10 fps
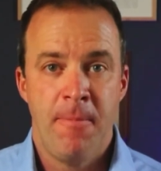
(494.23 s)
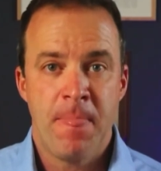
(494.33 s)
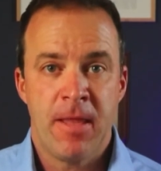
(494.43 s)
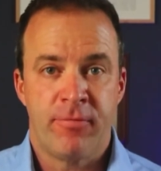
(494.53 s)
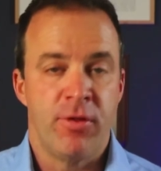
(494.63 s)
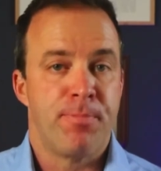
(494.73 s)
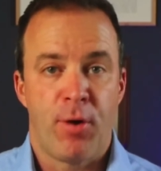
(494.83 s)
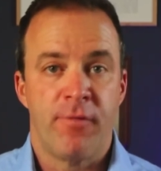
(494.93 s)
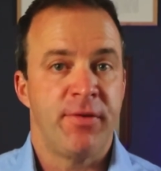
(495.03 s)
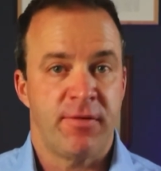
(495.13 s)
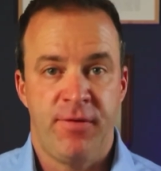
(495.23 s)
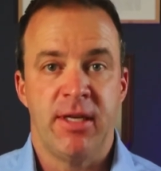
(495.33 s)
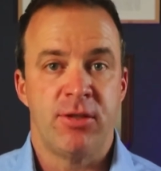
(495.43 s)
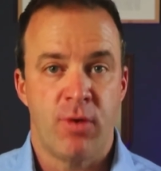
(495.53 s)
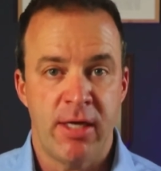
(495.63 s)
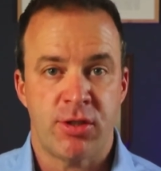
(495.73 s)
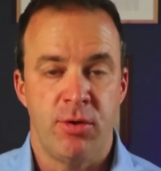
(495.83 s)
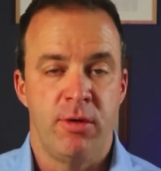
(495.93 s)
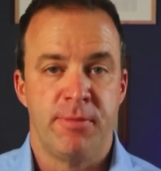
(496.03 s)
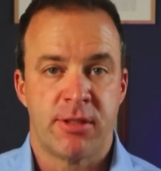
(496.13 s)
for the perfect fitted dress
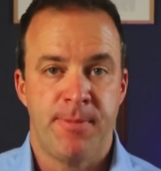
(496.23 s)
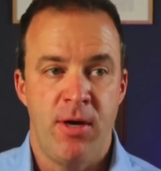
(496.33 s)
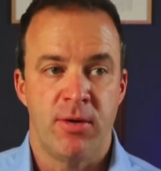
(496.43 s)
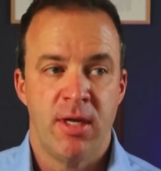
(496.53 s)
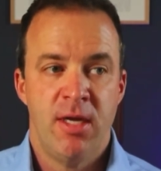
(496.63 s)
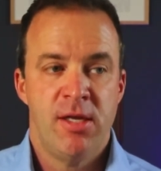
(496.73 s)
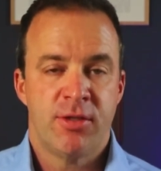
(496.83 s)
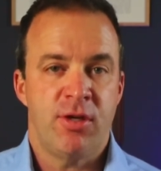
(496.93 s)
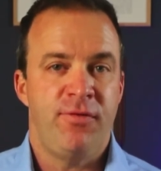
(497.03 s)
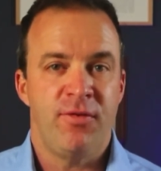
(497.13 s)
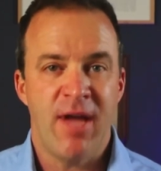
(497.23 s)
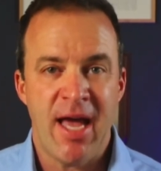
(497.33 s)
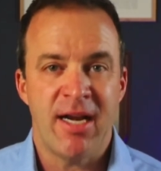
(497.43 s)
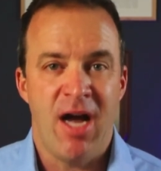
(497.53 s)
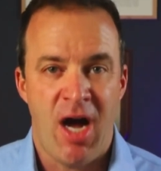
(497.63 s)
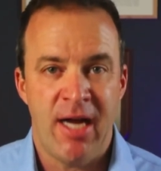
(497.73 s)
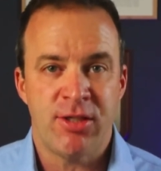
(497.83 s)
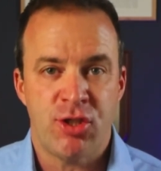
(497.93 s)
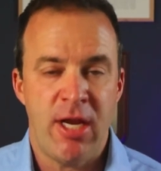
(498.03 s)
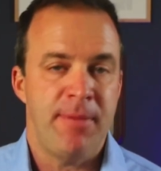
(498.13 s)
shoe in bespoke. So if you've got an odd
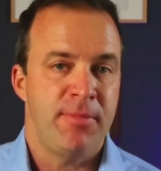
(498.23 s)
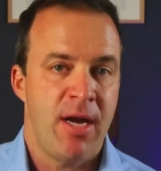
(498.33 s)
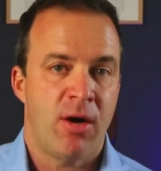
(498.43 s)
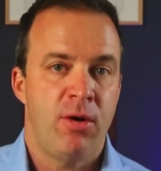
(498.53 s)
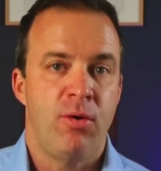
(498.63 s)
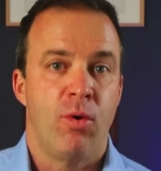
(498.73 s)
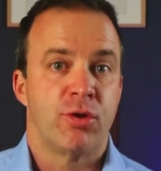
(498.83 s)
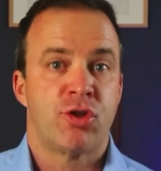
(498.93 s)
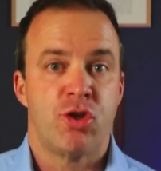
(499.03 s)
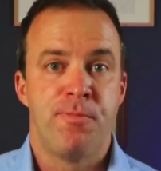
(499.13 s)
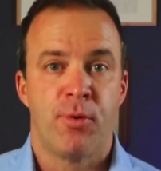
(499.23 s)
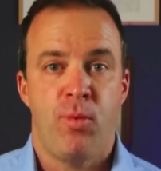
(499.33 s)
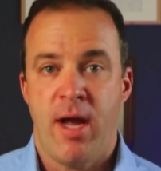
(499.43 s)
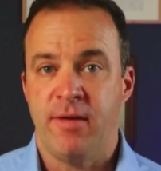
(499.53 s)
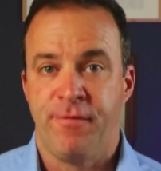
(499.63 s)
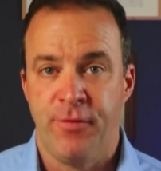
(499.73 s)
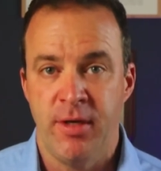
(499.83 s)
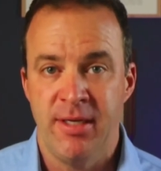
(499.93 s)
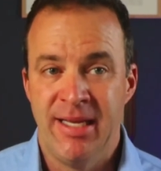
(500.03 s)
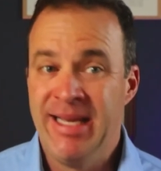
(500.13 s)
shaped, narrow, or super wide
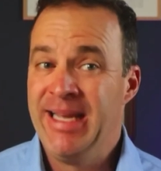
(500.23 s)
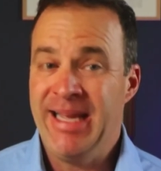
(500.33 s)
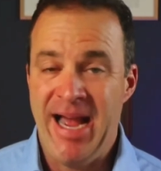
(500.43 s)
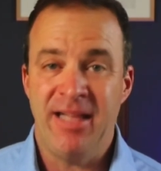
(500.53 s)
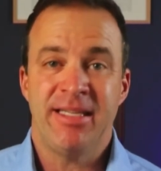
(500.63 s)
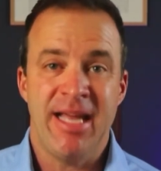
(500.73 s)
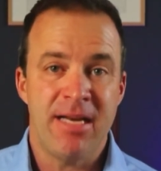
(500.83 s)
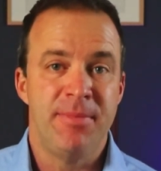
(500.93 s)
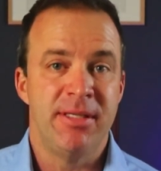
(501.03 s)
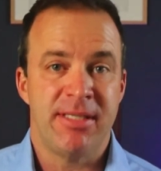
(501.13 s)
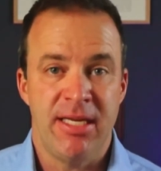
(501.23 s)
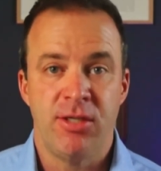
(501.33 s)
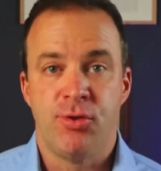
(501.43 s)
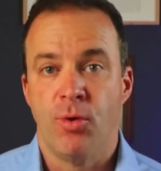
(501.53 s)
foot, Allen Edmonds is your